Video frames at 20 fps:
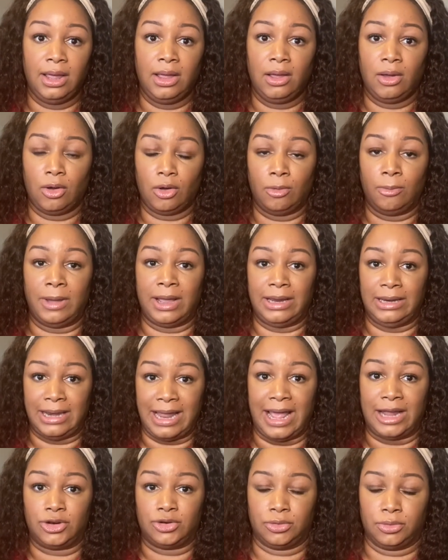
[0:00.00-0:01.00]
on my
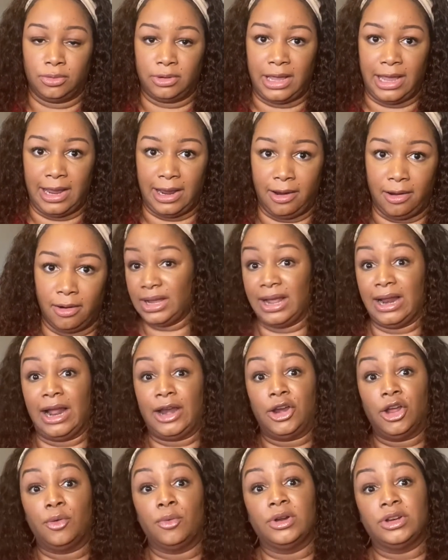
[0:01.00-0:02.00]
natural hair. And I
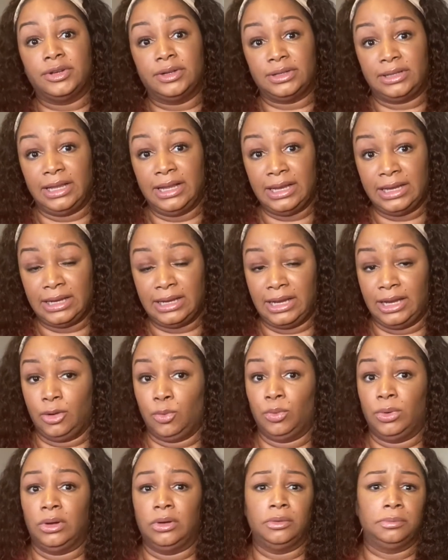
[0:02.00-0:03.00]
know what you're thinking.
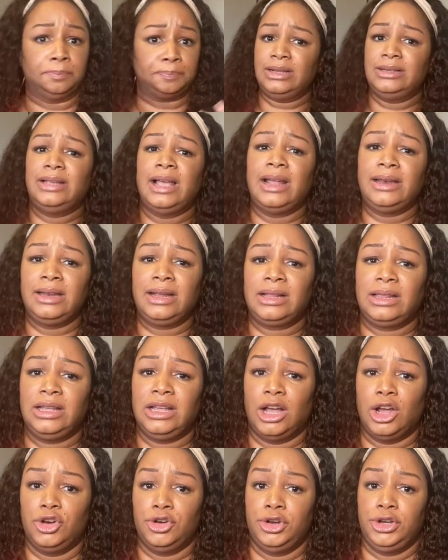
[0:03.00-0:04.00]
Well, technically
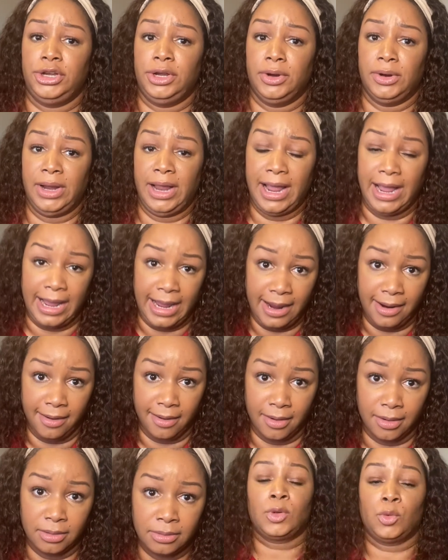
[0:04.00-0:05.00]
under your
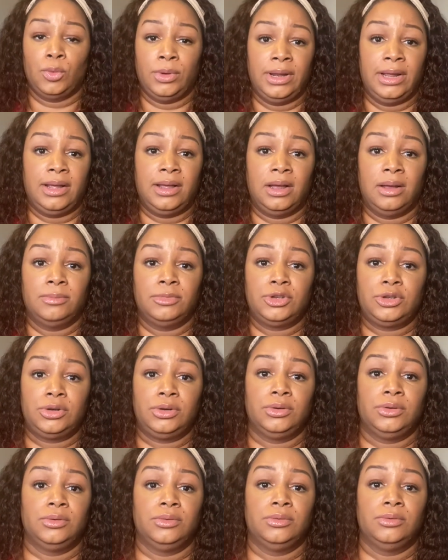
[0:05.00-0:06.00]
hair, when it comes
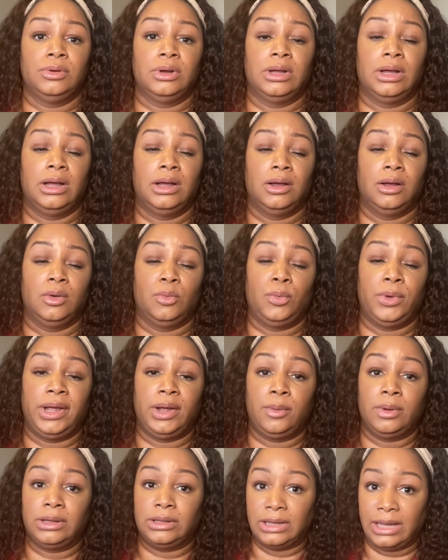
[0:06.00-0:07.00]
to a wig
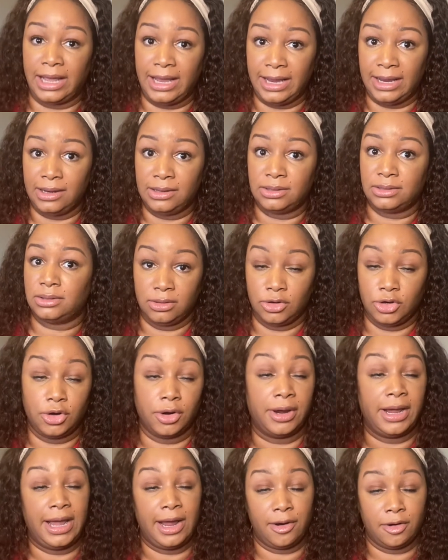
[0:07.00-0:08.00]
with lace,
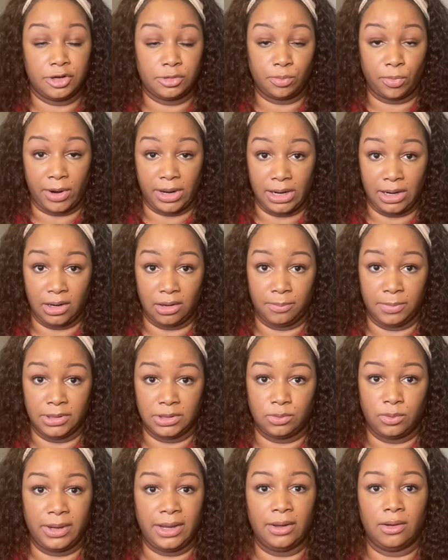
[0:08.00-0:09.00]
your hair is braided up
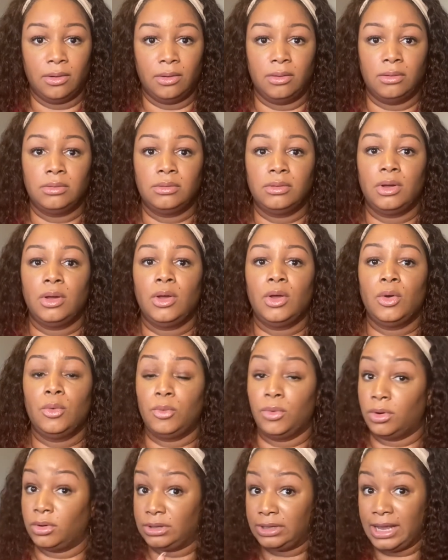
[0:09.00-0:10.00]
as well.
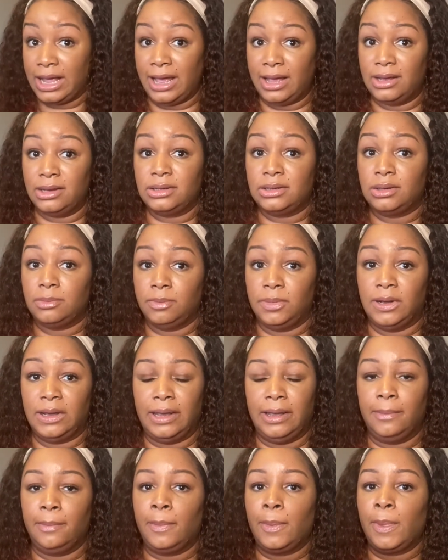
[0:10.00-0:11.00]
Well, yes, but